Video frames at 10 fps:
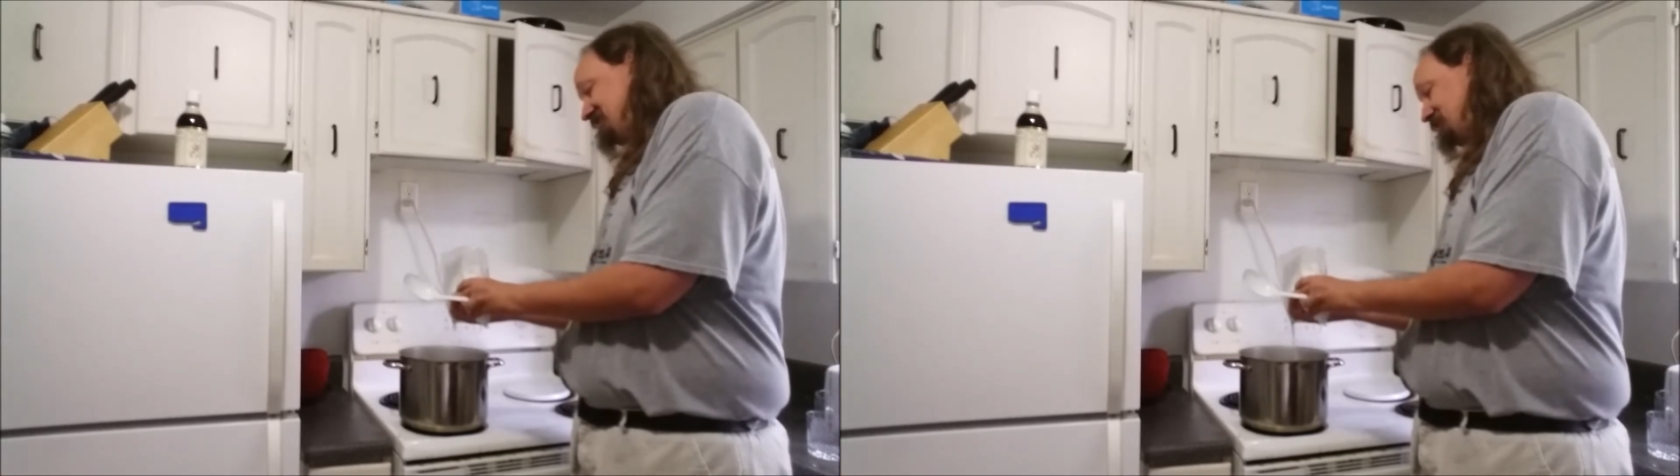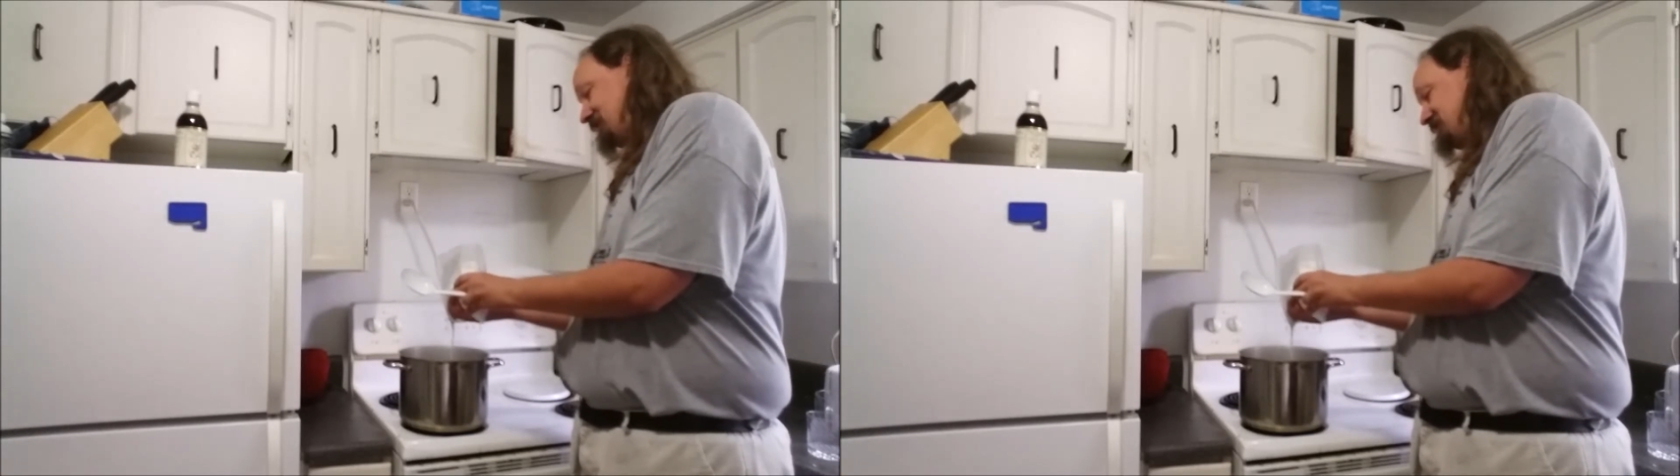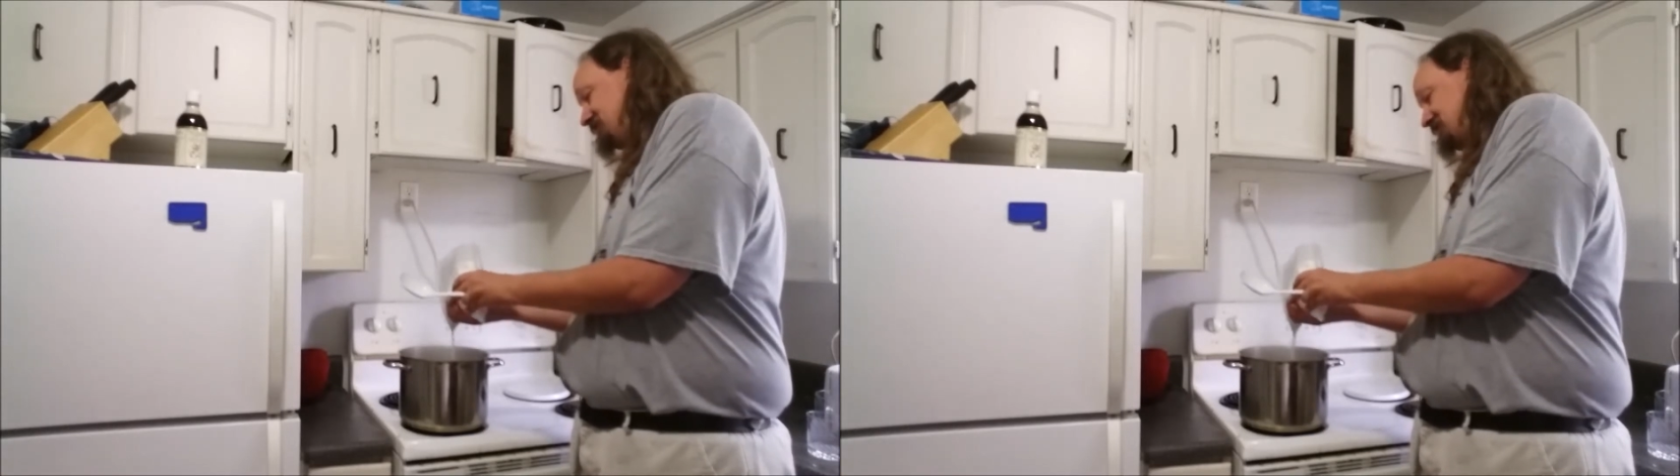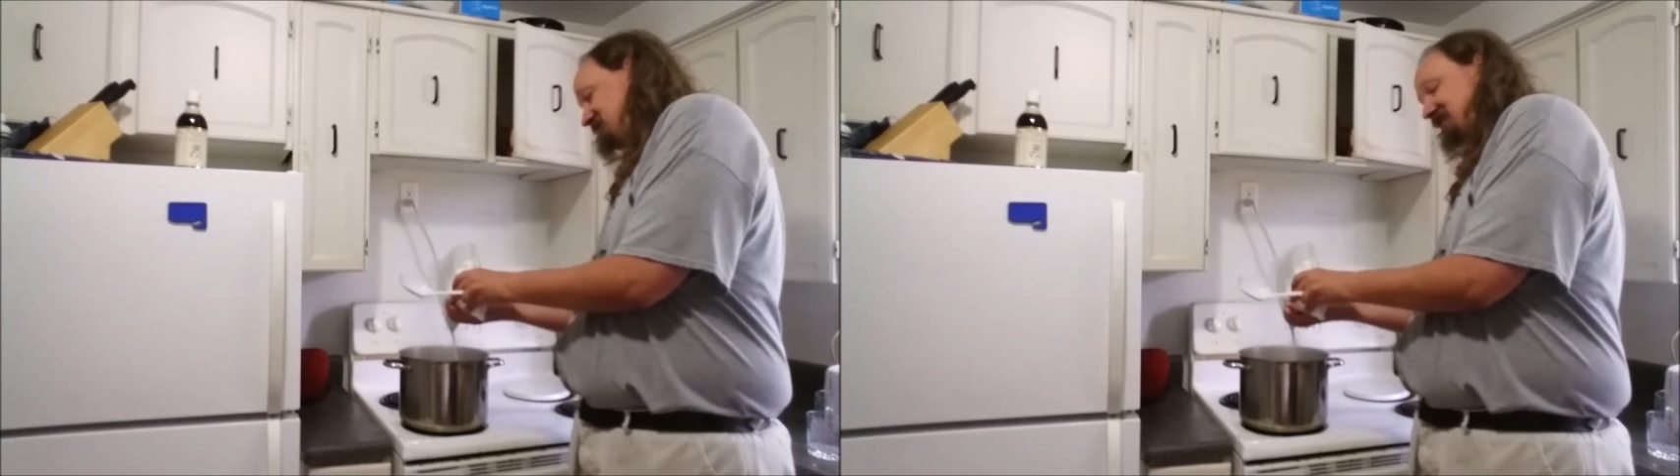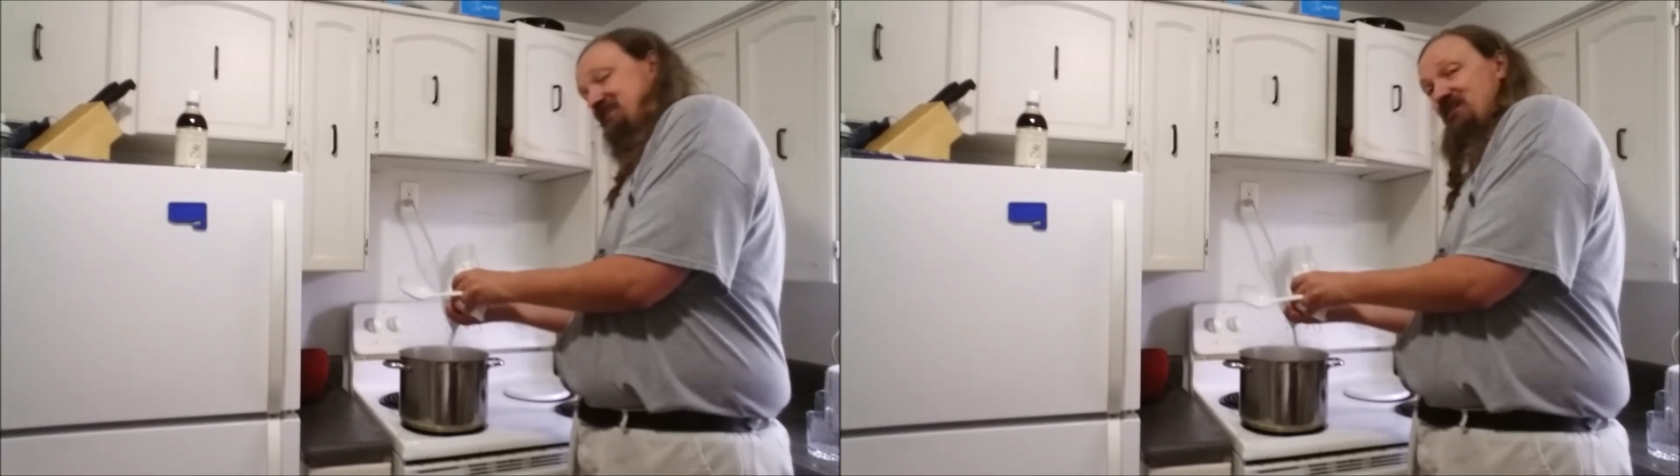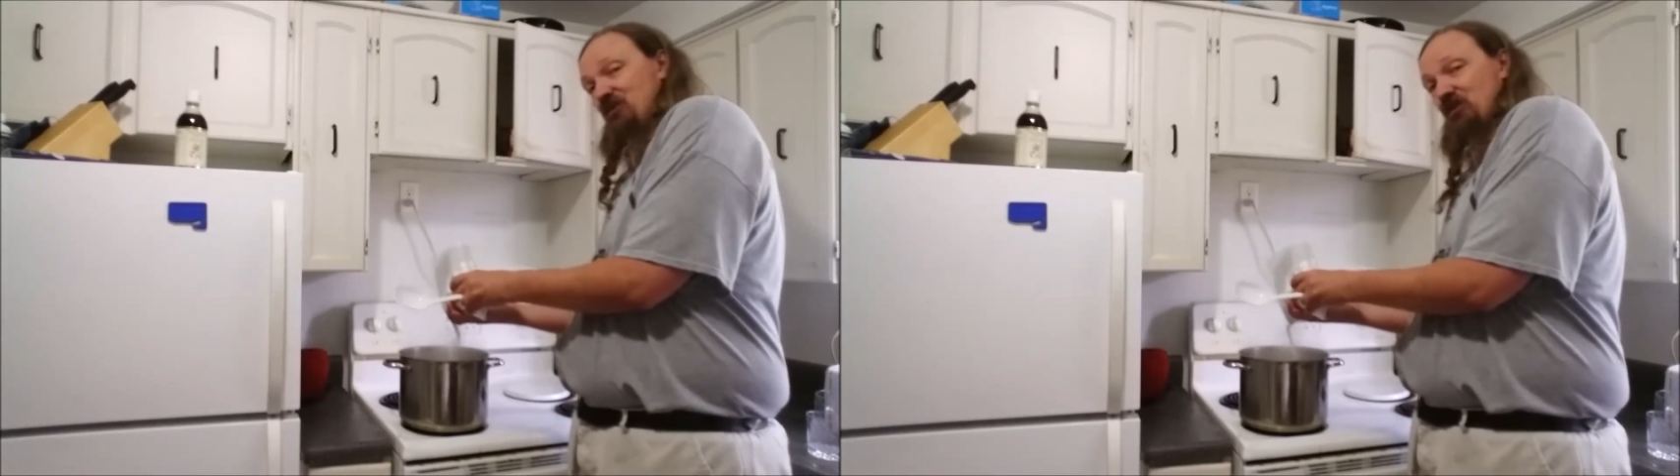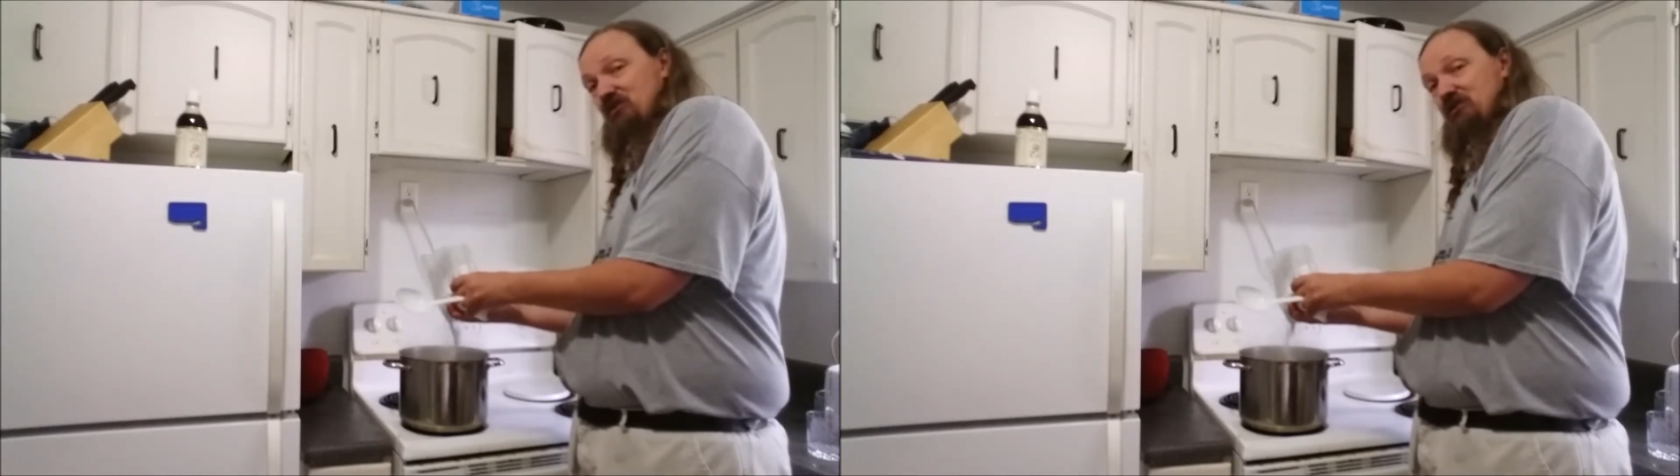the rest of this doesn't take that long.